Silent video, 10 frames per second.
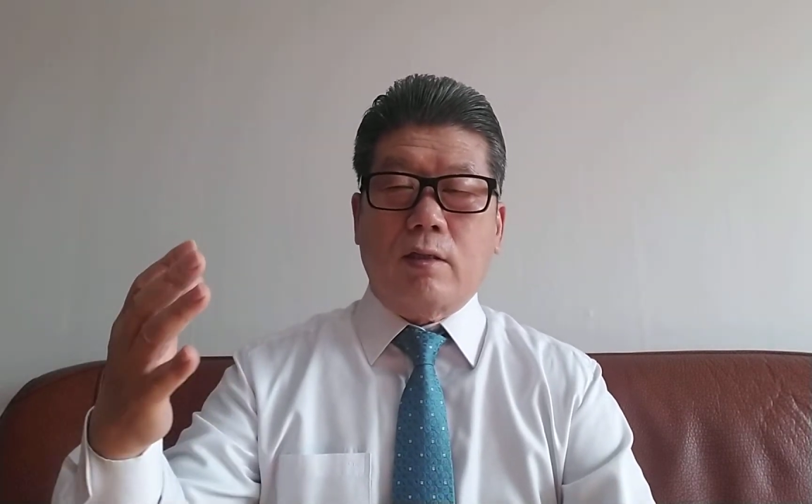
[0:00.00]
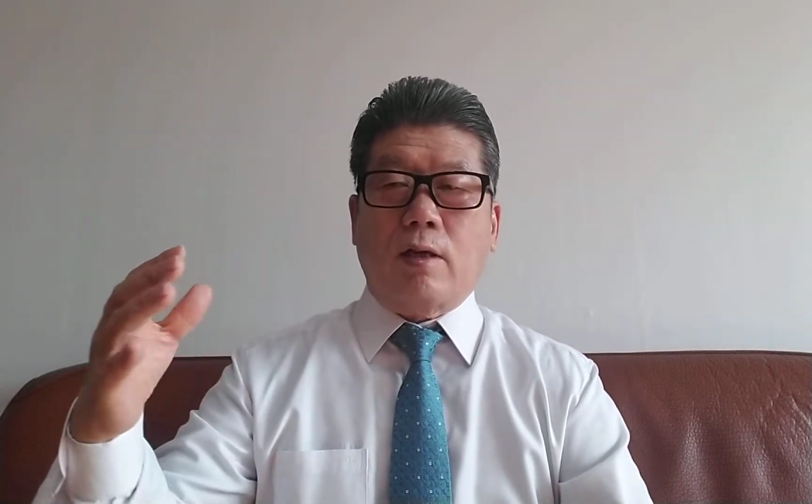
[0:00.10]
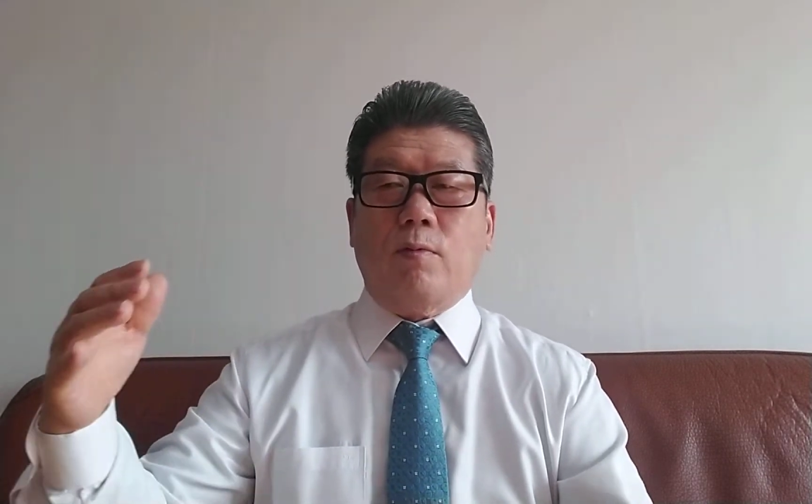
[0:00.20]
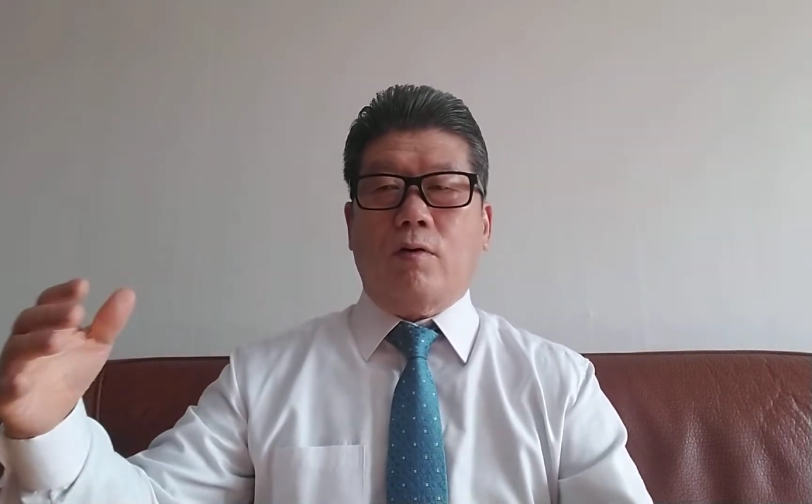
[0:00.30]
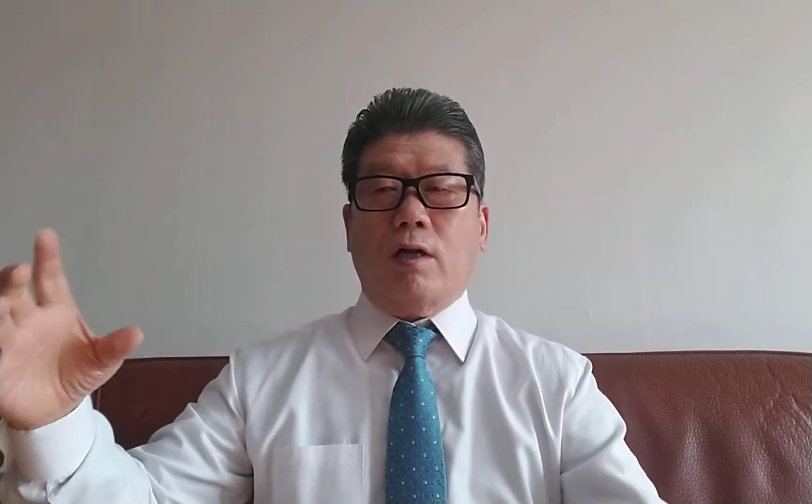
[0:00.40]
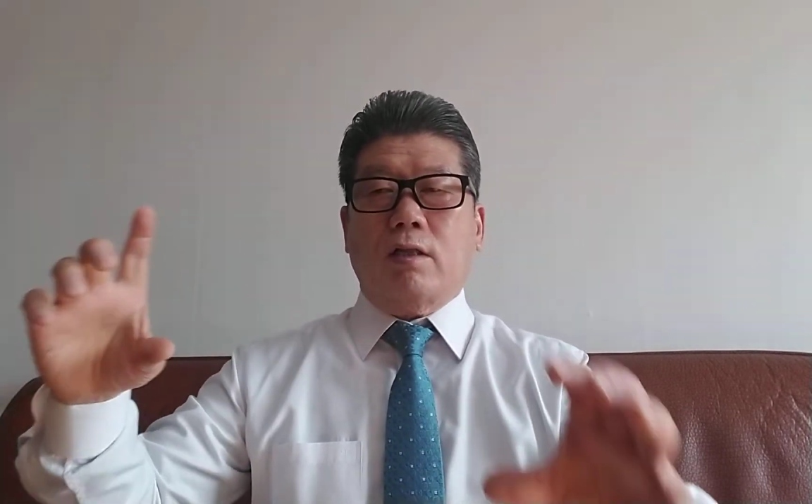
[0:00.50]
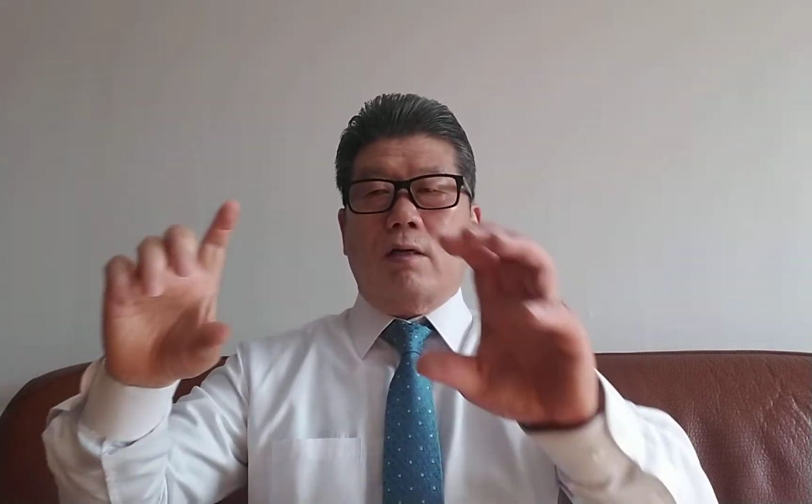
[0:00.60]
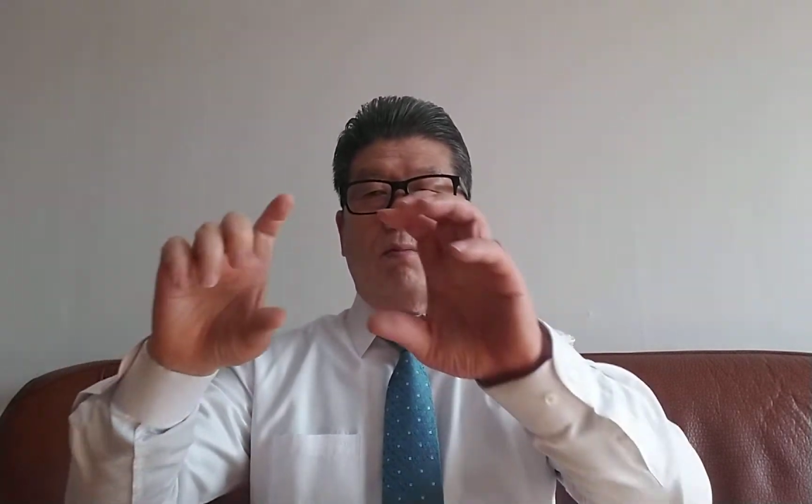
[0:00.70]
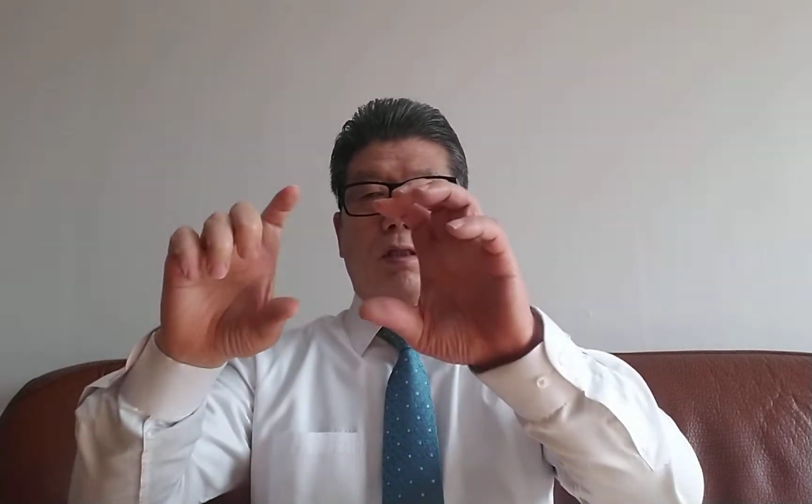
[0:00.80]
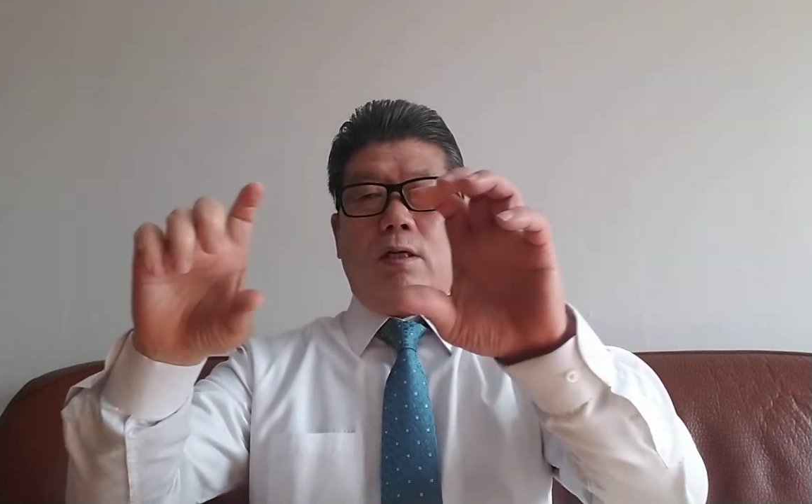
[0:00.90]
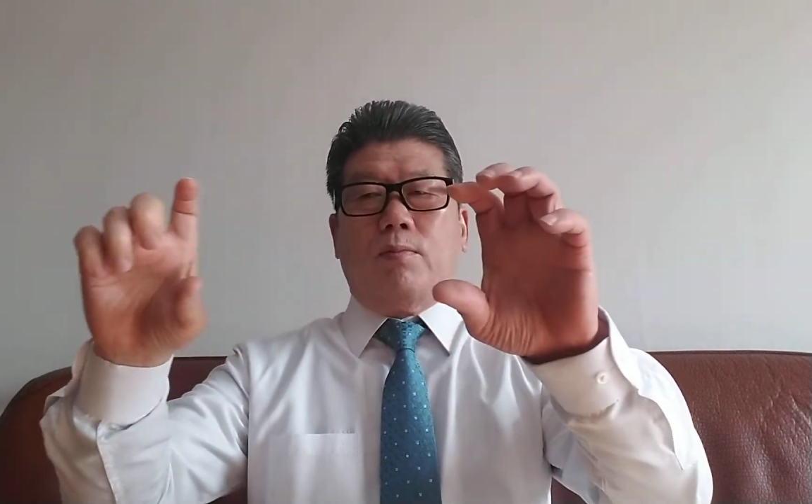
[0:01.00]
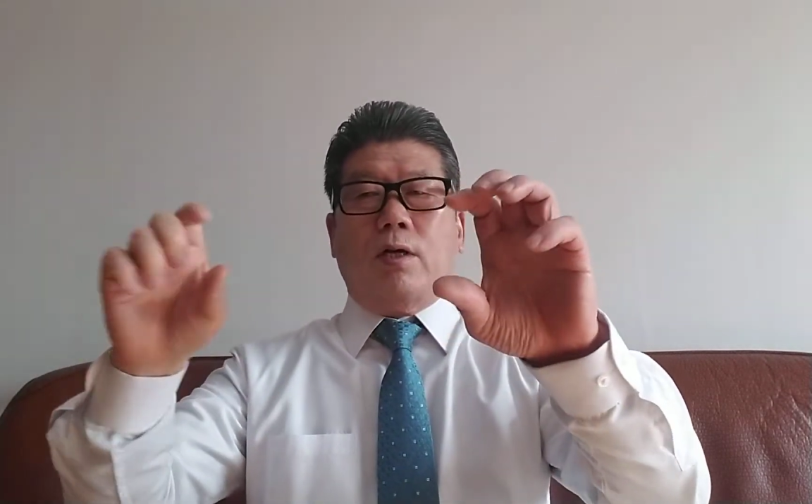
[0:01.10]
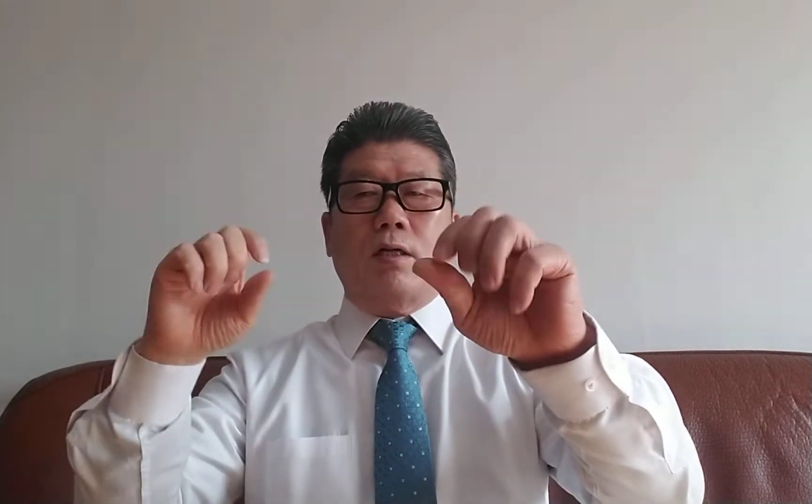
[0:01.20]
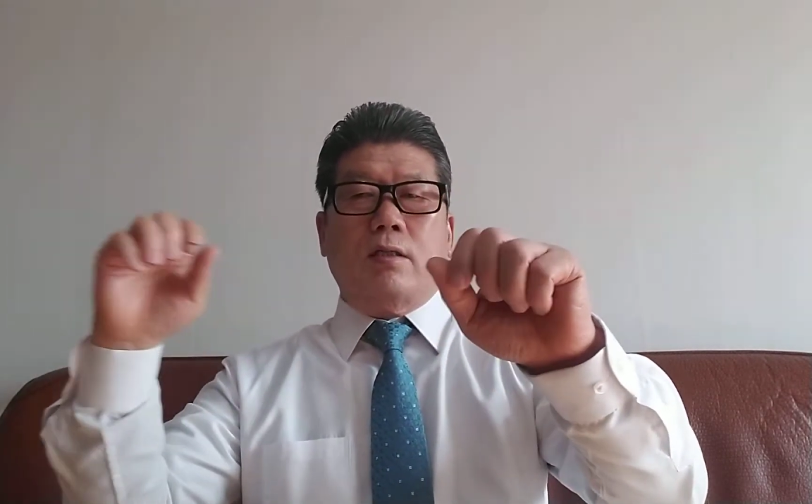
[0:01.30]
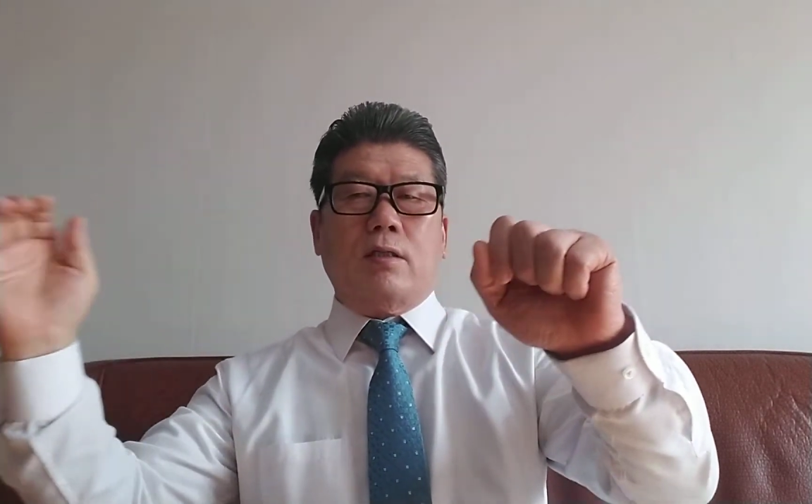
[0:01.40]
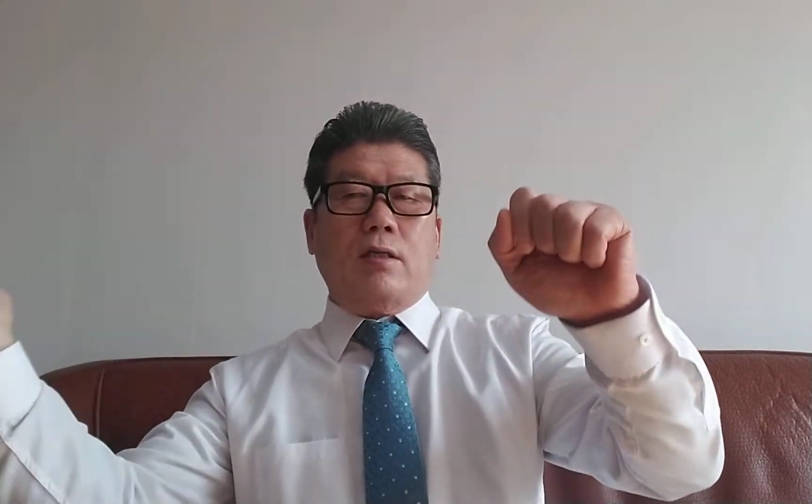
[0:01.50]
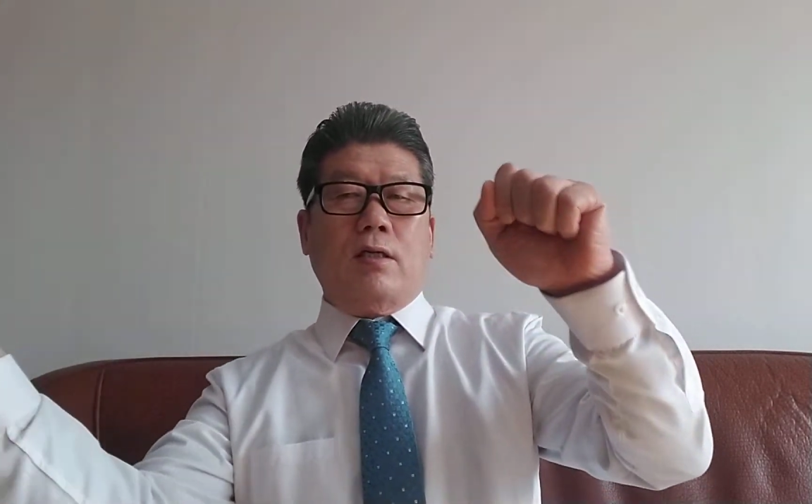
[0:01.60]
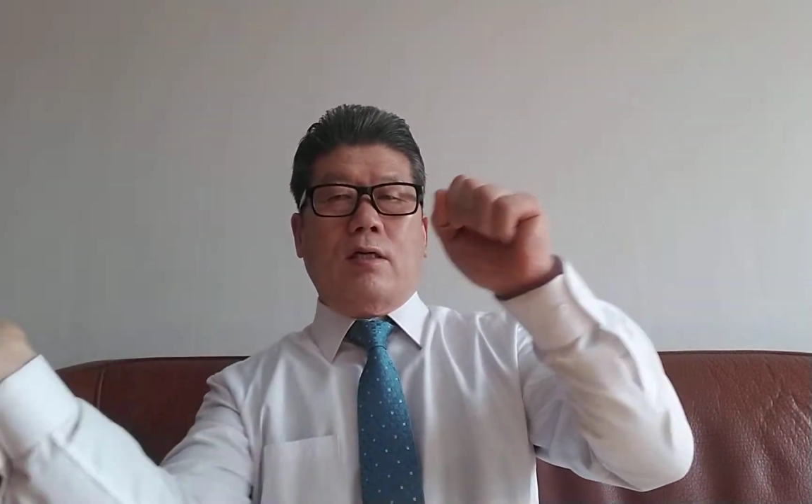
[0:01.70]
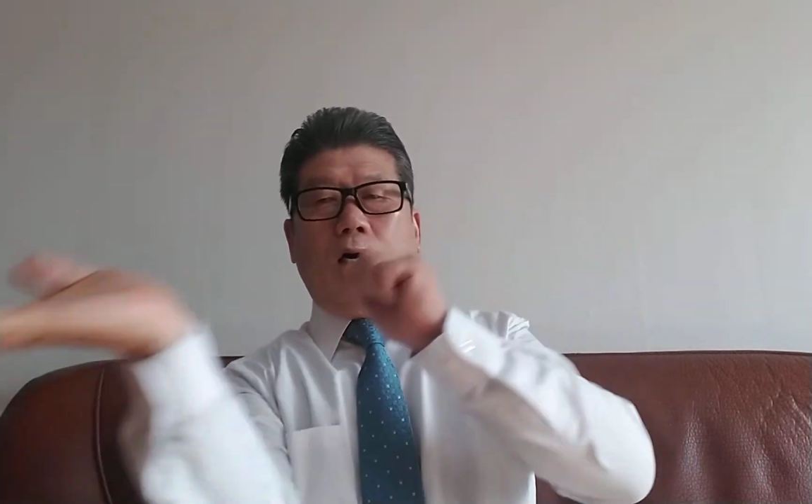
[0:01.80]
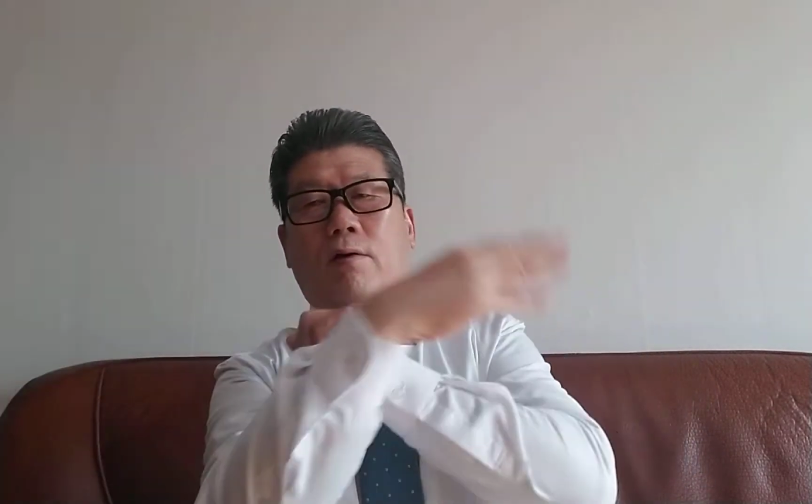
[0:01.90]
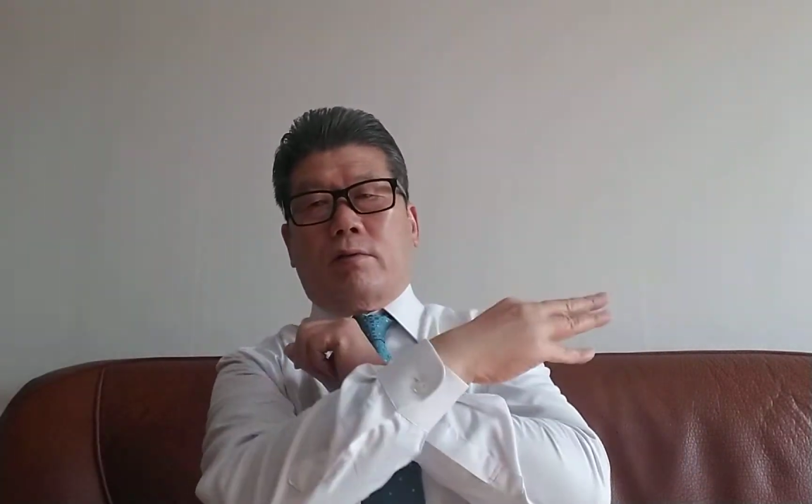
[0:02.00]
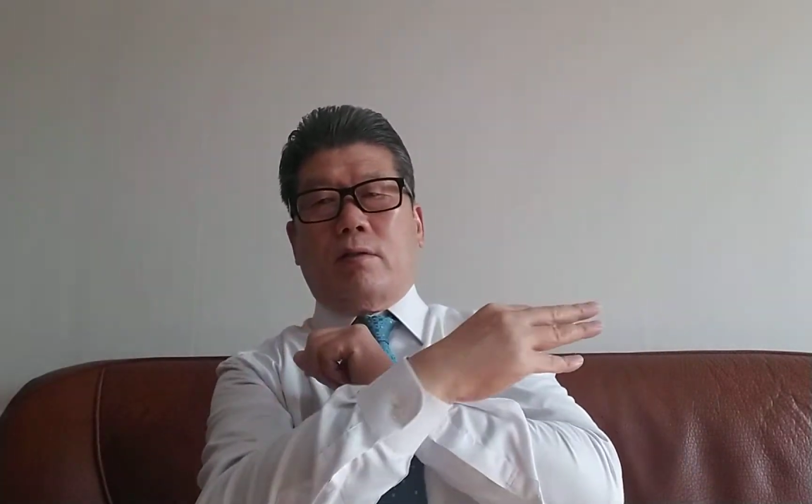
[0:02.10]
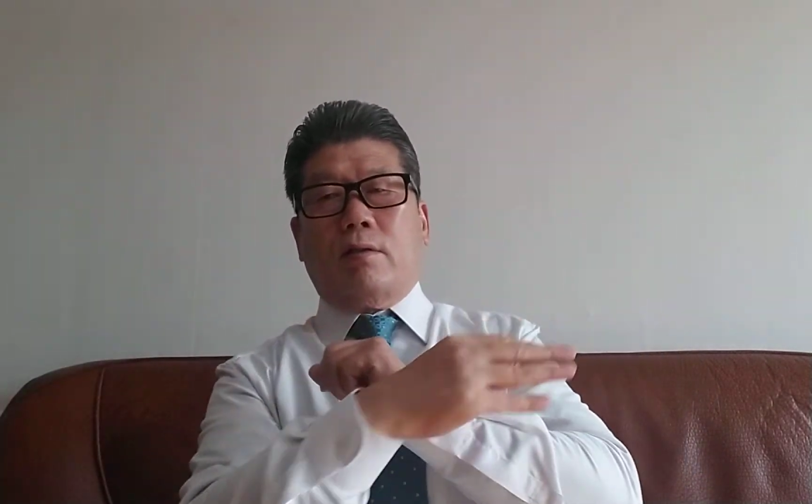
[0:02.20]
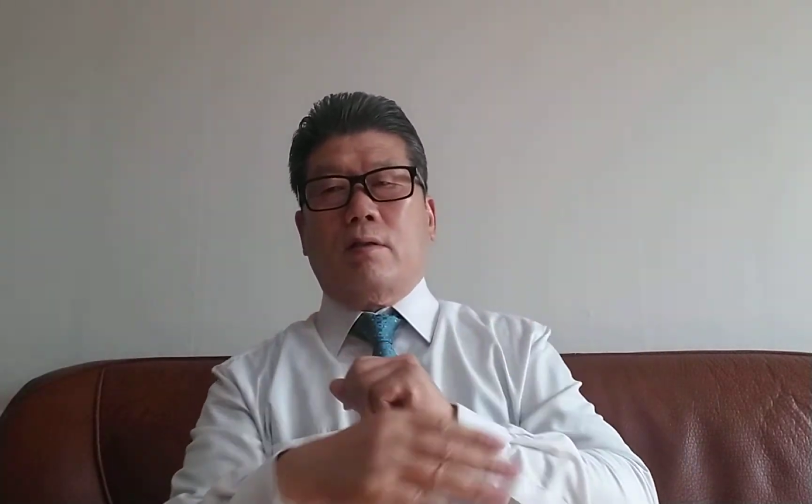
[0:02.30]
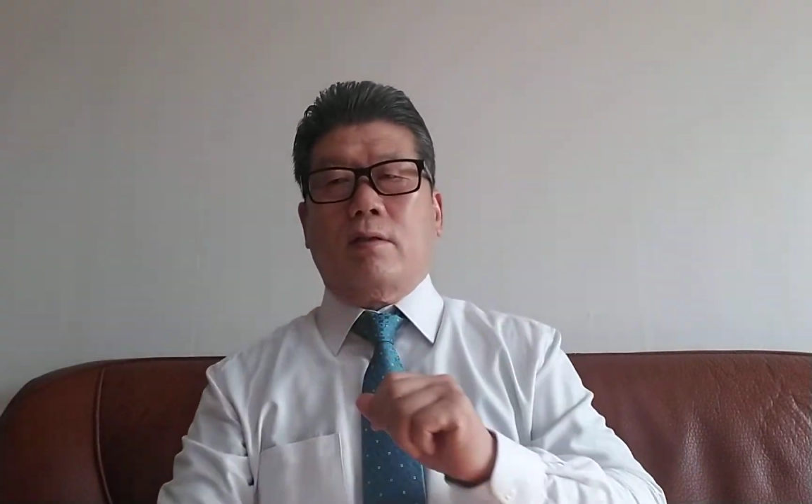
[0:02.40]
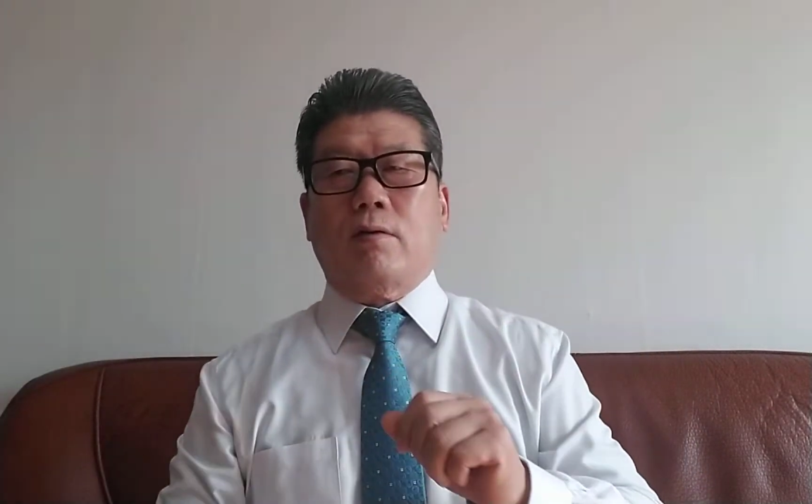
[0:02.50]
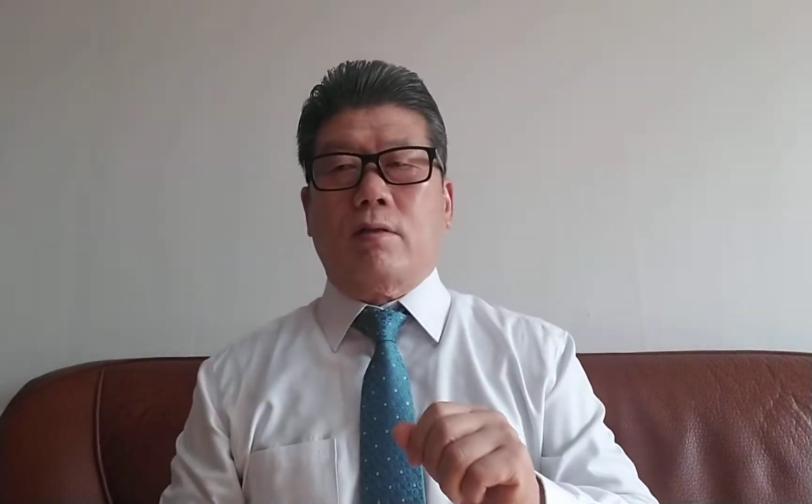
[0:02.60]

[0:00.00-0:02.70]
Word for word: Democratic master plan is the kick-out. You